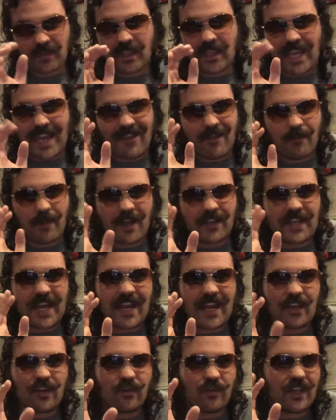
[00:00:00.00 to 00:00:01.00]
Even my
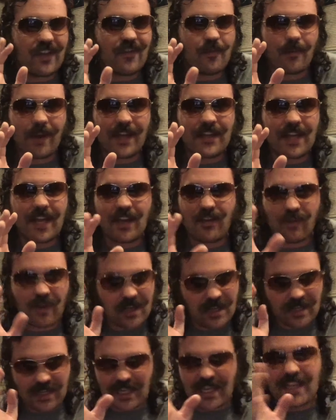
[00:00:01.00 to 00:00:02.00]
dad agree. Even my dad
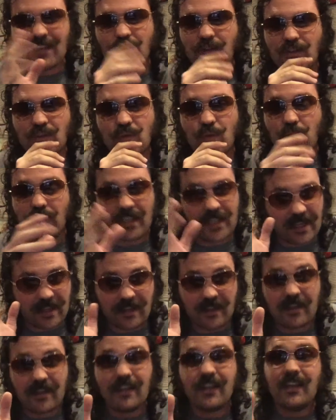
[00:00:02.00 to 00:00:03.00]
agreed. He looks cool.
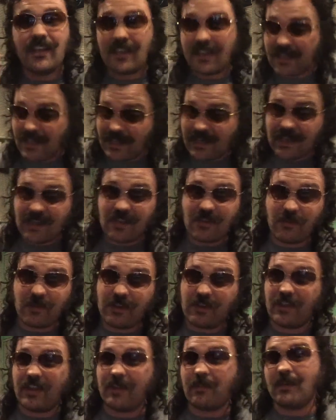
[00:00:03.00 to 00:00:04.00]
He, he's
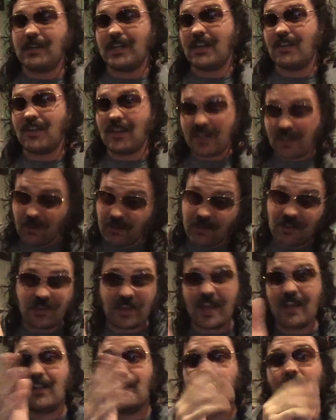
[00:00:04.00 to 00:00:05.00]
like my dad said. He looks
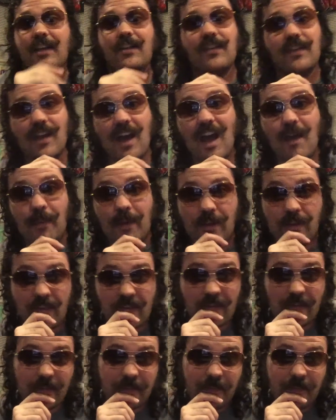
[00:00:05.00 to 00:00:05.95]
exactly like in the comics.